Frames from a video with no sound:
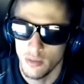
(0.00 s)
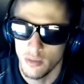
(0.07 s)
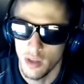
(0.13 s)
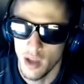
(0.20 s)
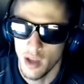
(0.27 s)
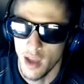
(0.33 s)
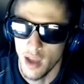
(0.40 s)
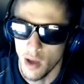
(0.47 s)

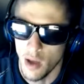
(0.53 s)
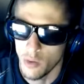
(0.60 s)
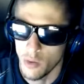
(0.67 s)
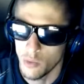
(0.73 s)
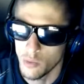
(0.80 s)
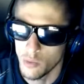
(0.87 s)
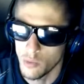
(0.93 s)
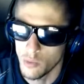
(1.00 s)
and
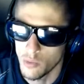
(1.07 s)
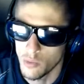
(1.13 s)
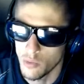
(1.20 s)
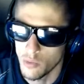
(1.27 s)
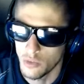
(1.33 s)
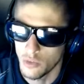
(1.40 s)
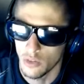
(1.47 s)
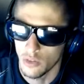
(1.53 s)
how
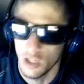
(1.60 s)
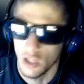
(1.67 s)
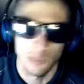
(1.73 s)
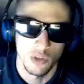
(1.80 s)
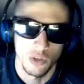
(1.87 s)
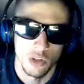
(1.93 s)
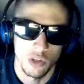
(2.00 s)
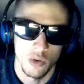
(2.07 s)
to
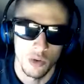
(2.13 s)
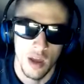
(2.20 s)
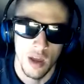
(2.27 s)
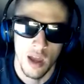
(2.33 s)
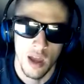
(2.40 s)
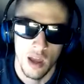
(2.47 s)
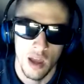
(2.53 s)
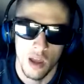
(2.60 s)
label you
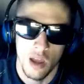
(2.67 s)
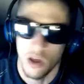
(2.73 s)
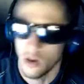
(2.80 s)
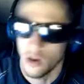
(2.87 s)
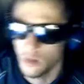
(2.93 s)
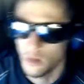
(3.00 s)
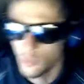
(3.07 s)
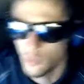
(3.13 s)

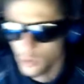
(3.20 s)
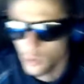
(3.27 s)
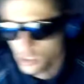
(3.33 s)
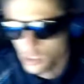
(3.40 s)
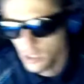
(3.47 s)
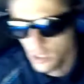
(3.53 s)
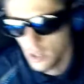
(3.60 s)
on abortion.